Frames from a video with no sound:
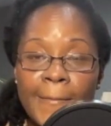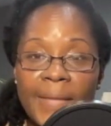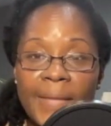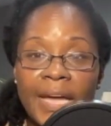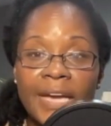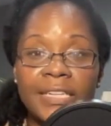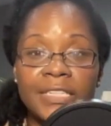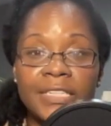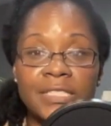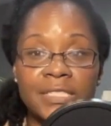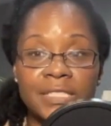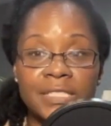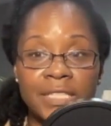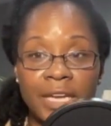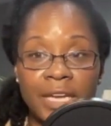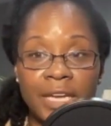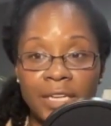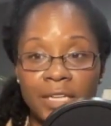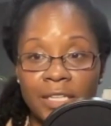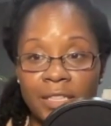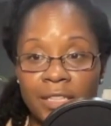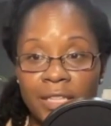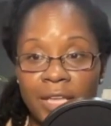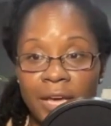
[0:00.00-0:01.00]
I
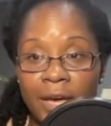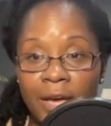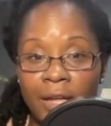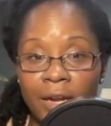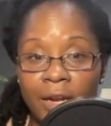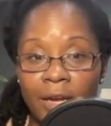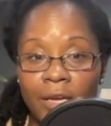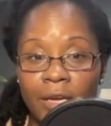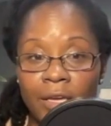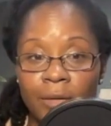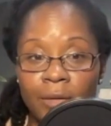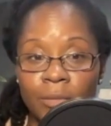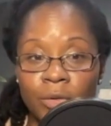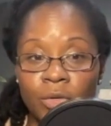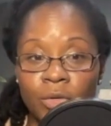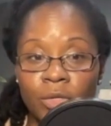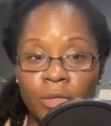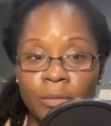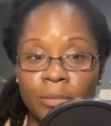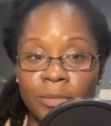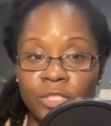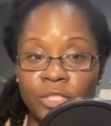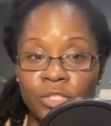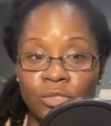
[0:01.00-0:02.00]
decided that I am going
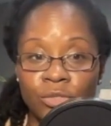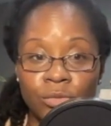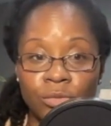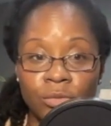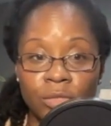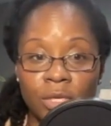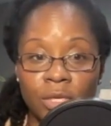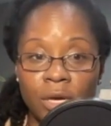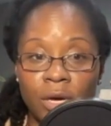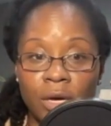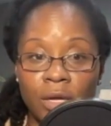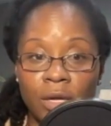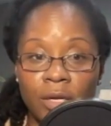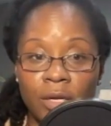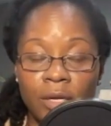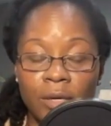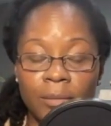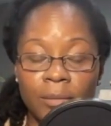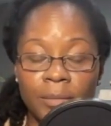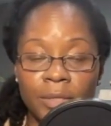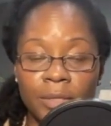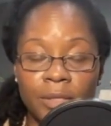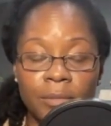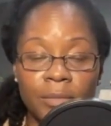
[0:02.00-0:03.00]
to be true to God.
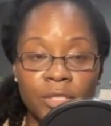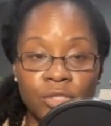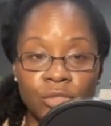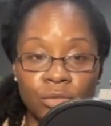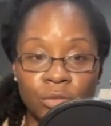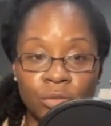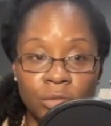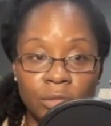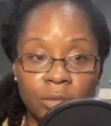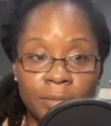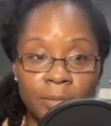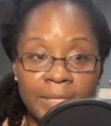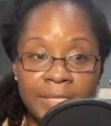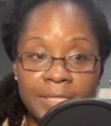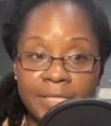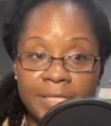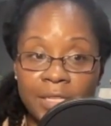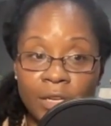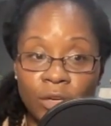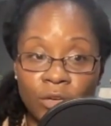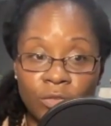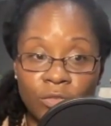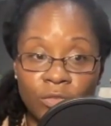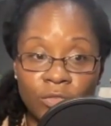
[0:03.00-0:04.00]
I'm going to be true to
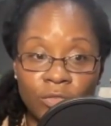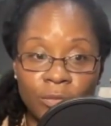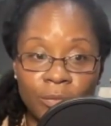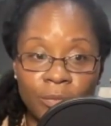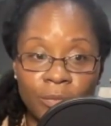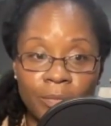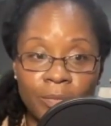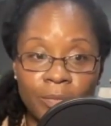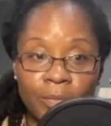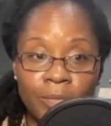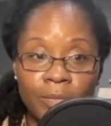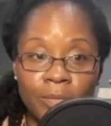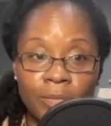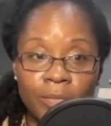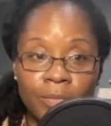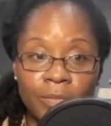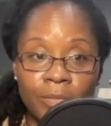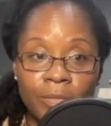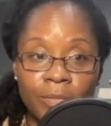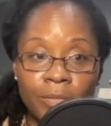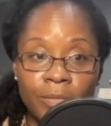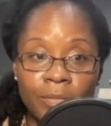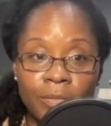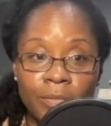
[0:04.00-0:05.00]
myself.
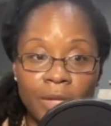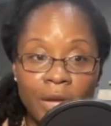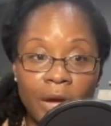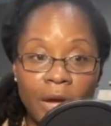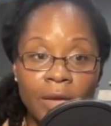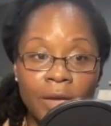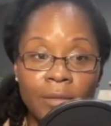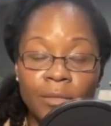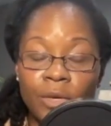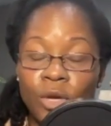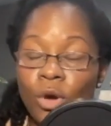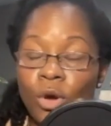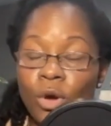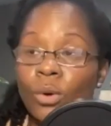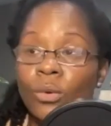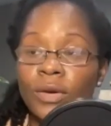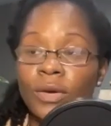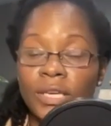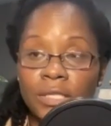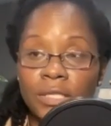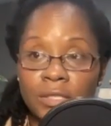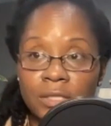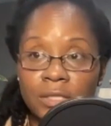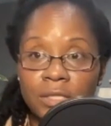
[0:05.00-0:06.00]
I'm
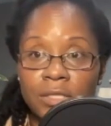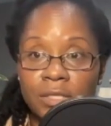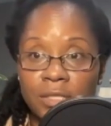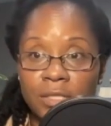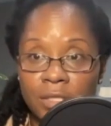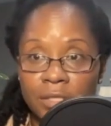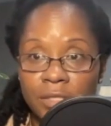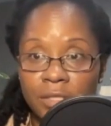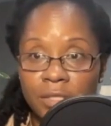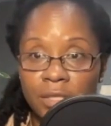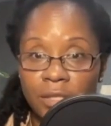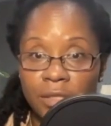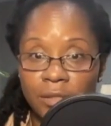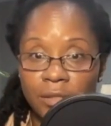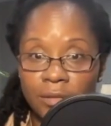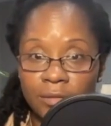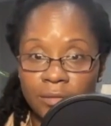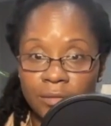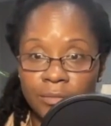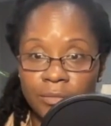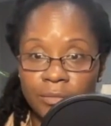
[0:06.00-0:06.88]
going to succeed.